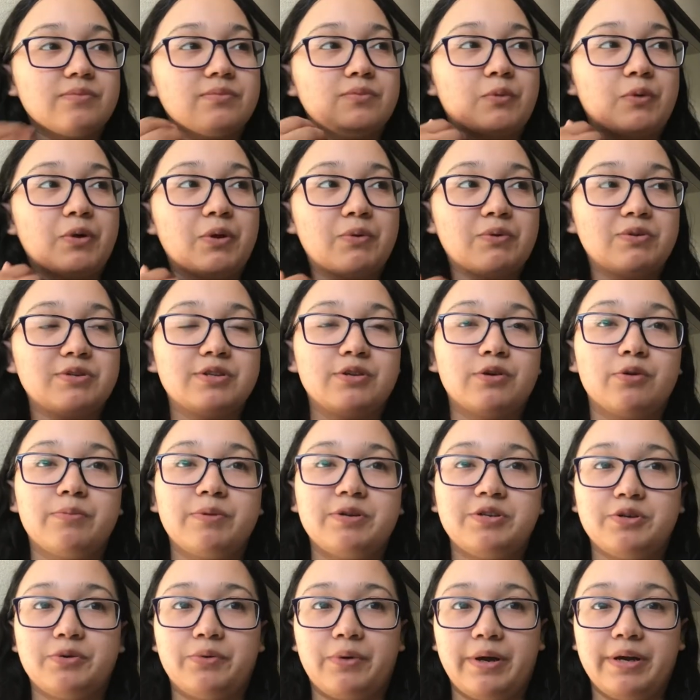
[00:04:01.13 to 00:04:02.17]
When I went to the
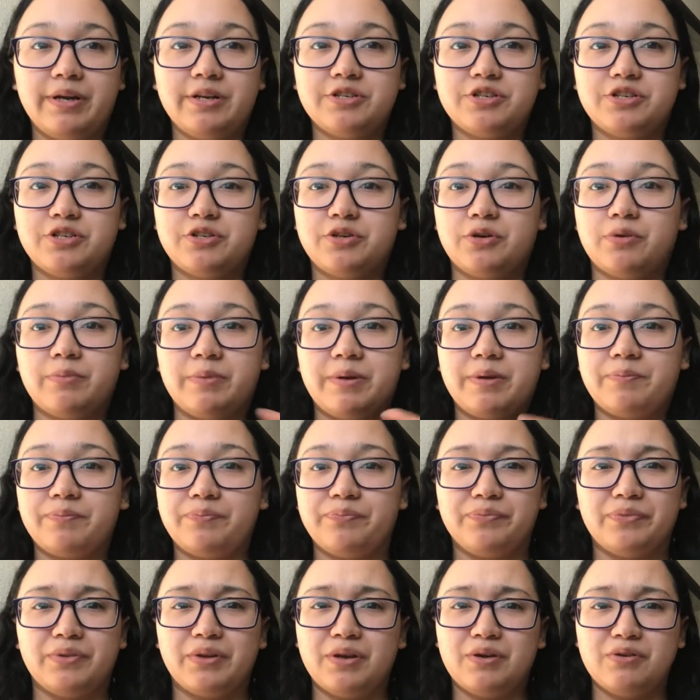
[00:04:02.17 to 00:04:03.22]
OBGYN she told me
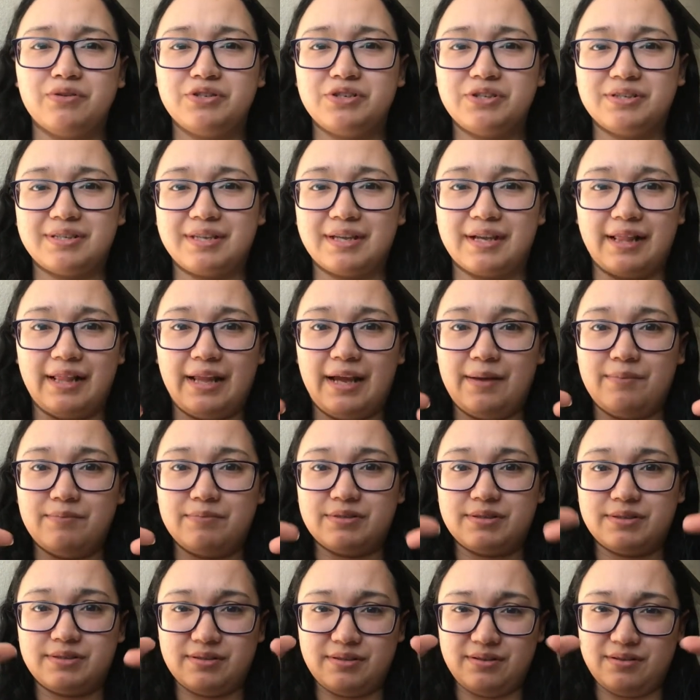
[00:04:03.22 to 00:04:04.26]
it was just the
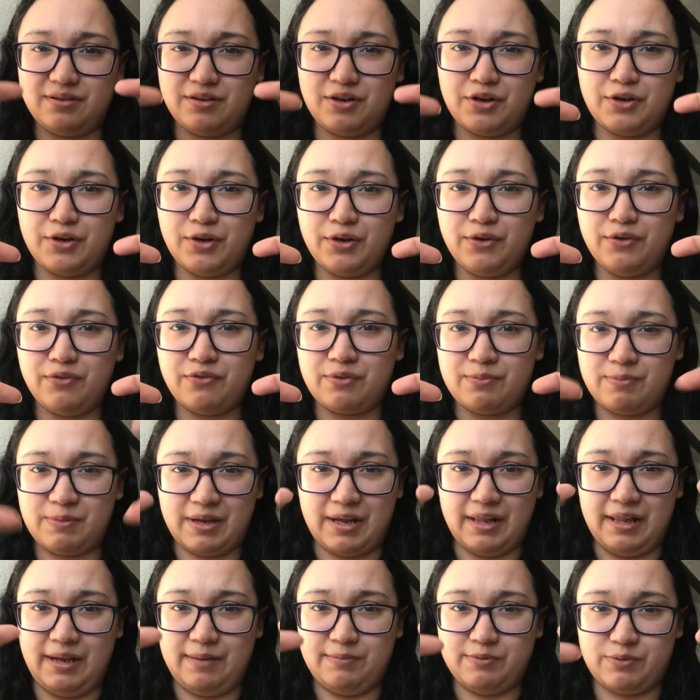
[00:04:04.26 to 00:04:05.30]
clamps, glue from the
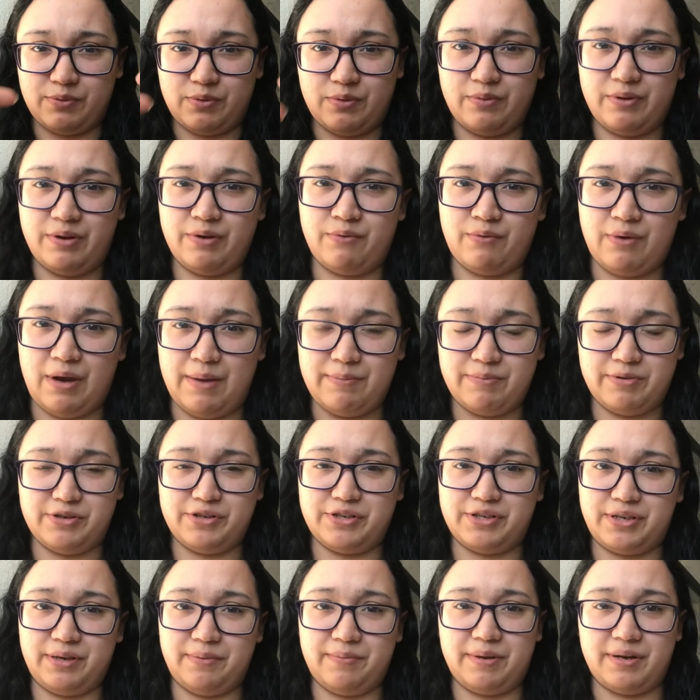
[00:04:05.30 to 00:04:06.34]
clamps where we grabbed your
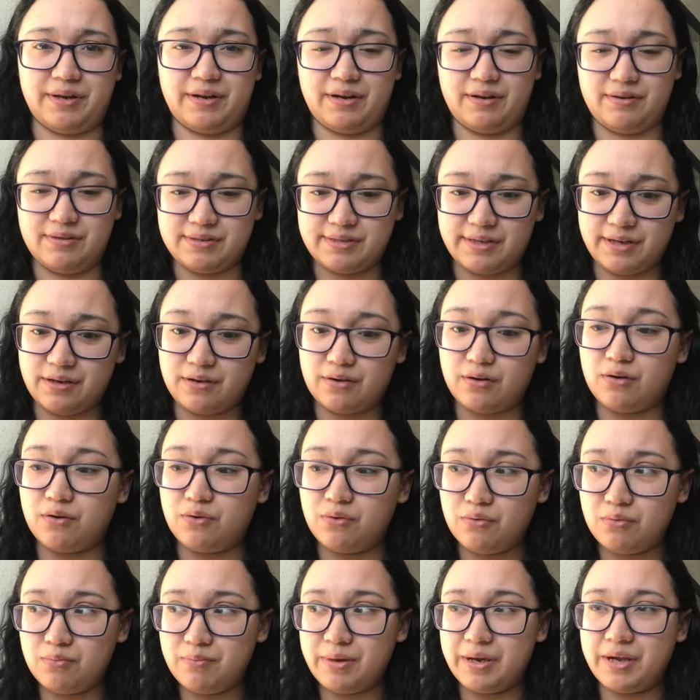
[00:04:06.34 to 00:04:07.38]
stomach and I was like,
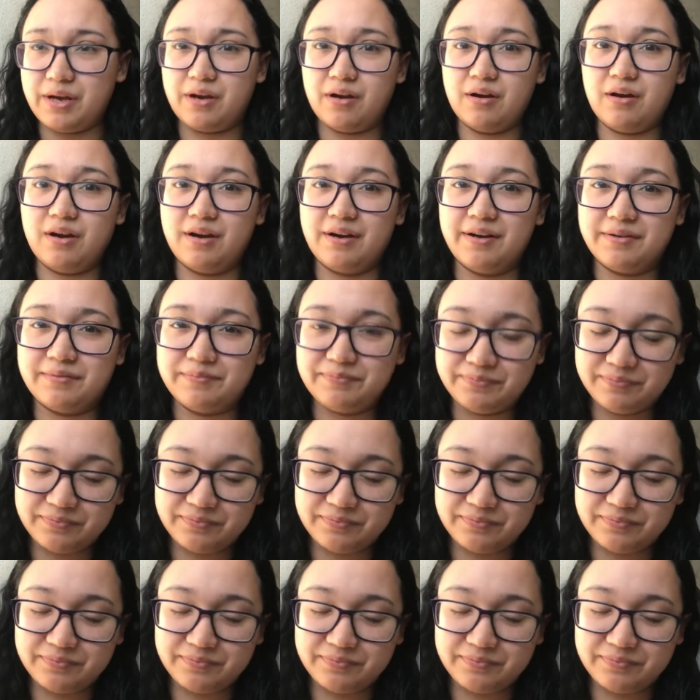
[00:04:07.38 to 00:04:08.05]
oh my god.